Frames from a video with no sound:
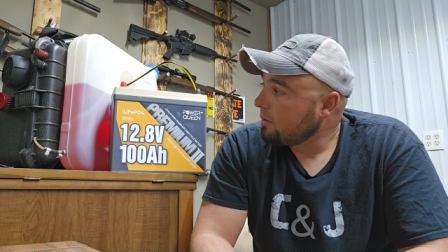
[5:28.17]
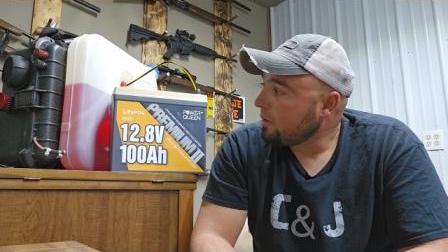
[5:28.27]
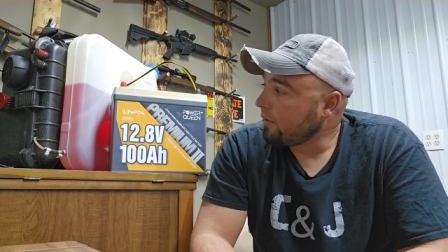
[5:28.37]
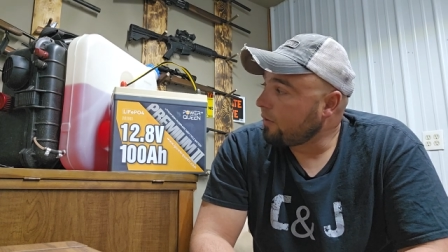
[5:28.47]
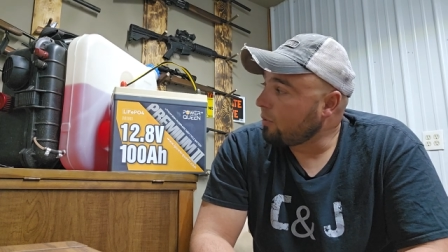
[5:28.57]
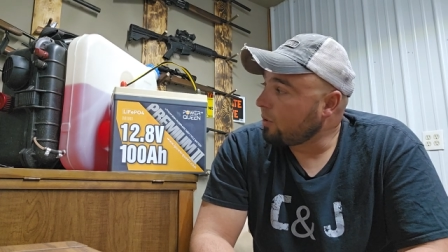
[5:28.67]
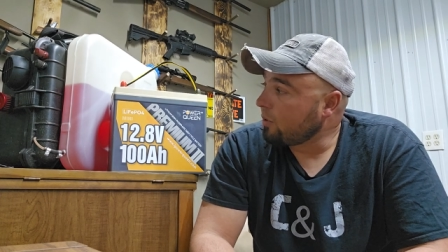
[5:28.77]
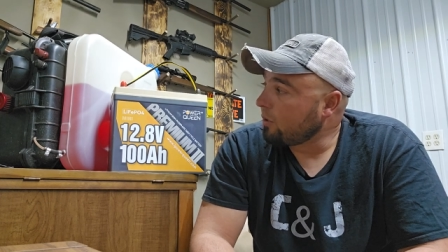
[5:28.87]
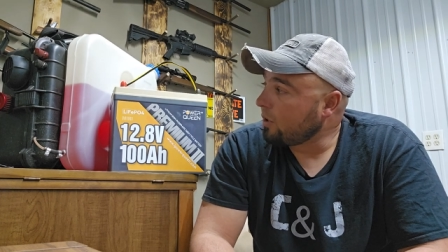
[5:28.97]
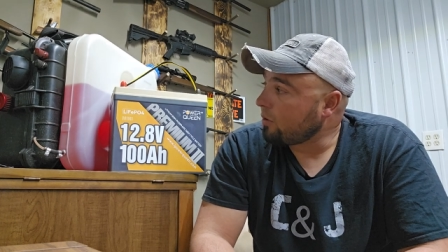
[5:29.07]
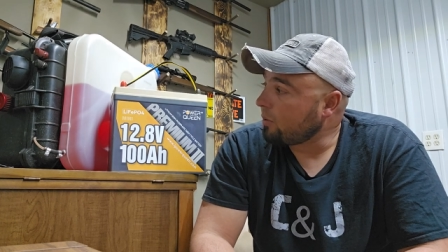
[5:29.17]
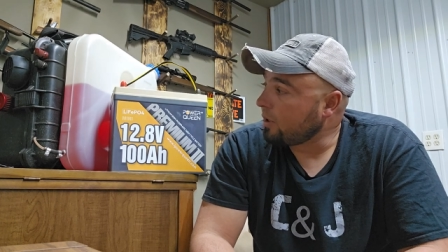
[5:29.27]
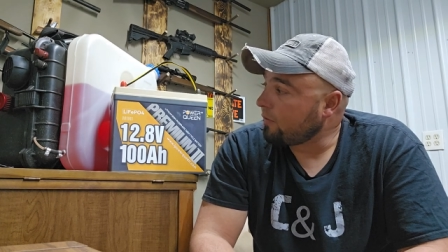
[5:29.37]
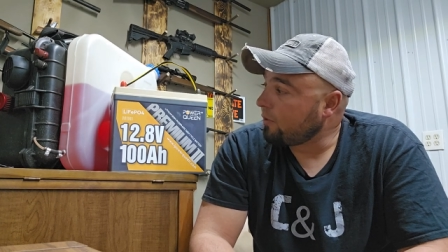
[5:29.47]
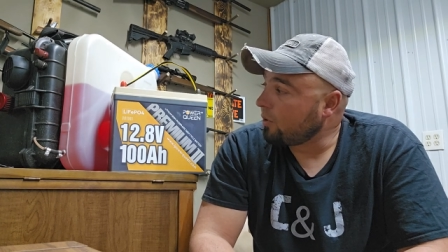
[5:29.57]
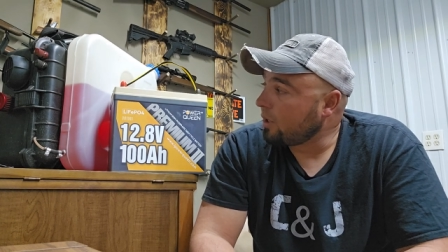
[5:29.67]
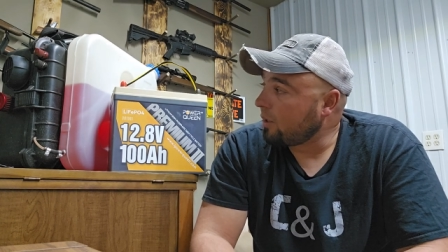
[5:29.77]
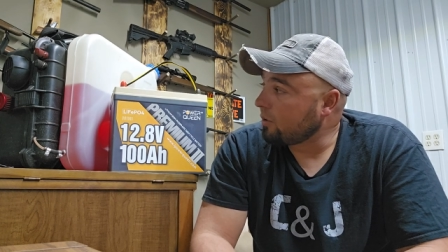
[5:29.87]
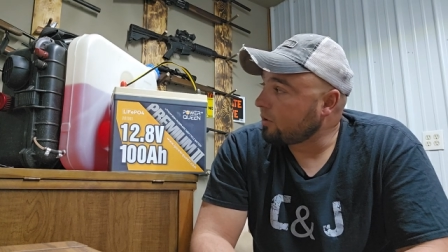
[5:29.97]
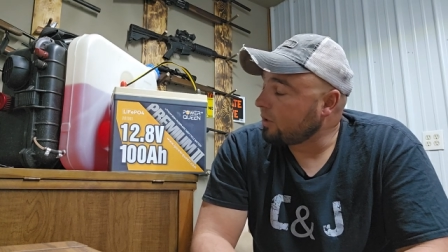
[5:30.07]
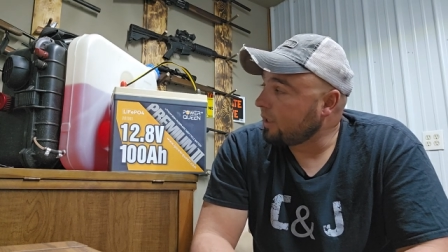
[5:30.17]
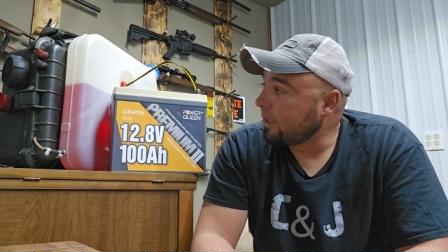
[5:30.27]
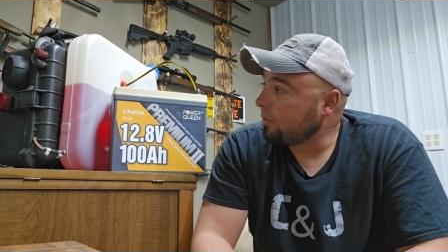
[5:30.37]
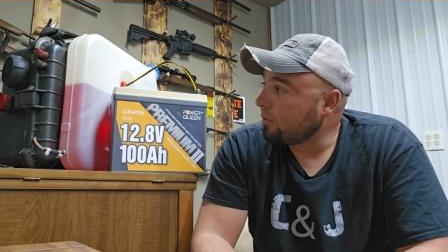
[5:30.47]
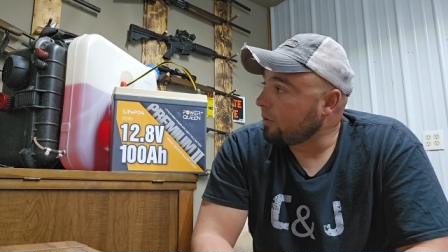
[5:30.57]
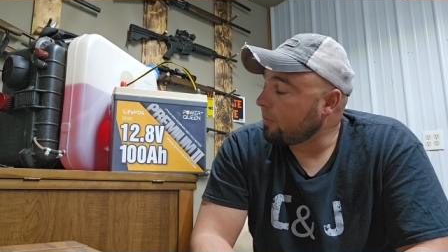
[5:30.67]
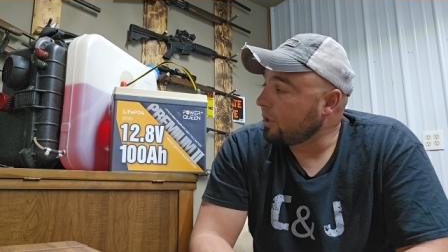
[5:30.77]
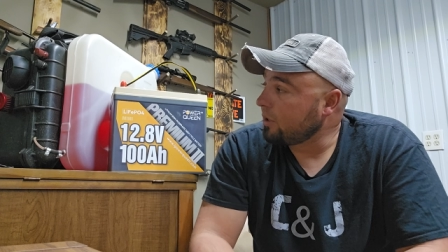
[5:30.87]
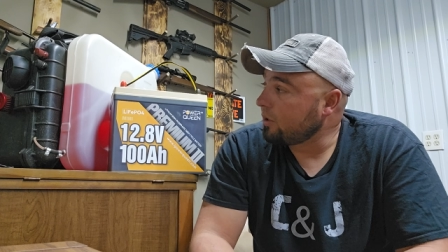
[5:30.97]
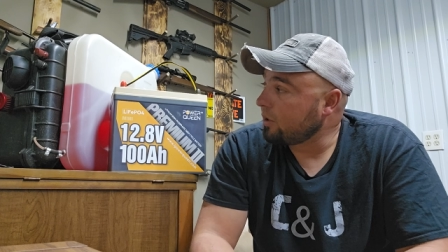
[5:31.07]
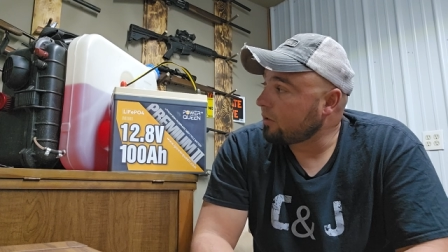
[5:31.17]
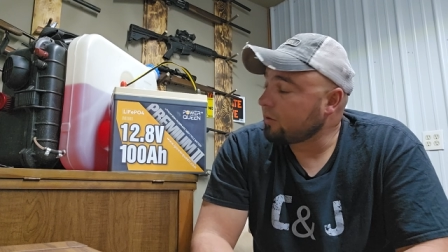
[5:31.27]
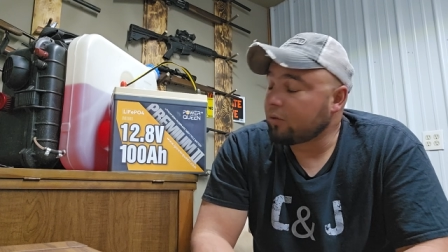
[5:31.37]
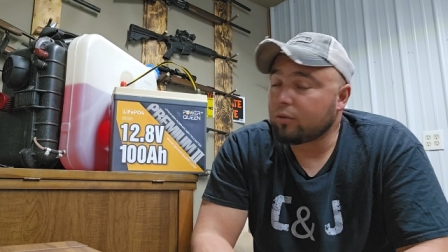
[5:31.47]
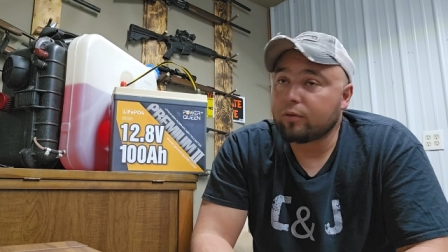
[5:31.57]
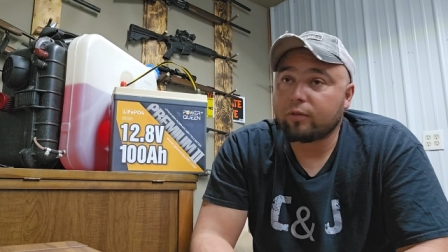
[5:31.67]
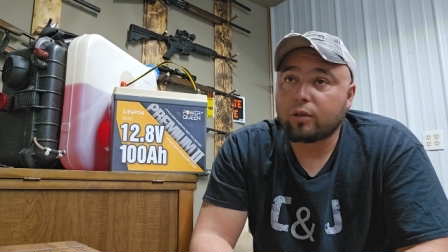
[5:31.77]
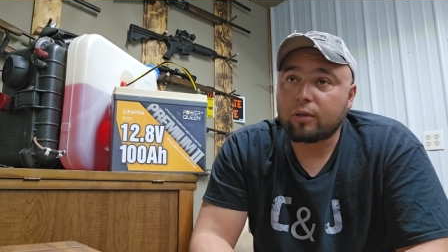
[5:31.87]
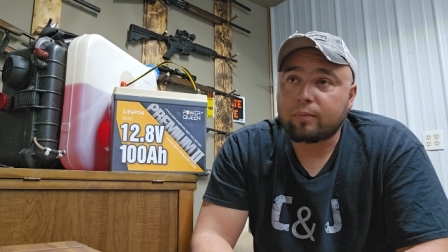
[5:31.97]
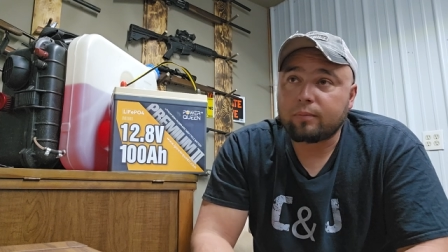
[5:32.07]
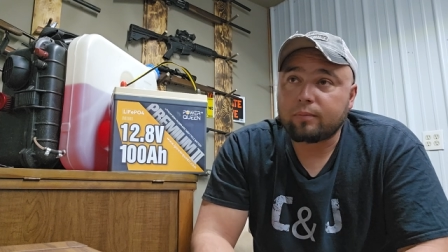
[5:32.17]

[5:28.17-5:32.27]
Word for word: if it would have run 24 hours a day, it would have been just over,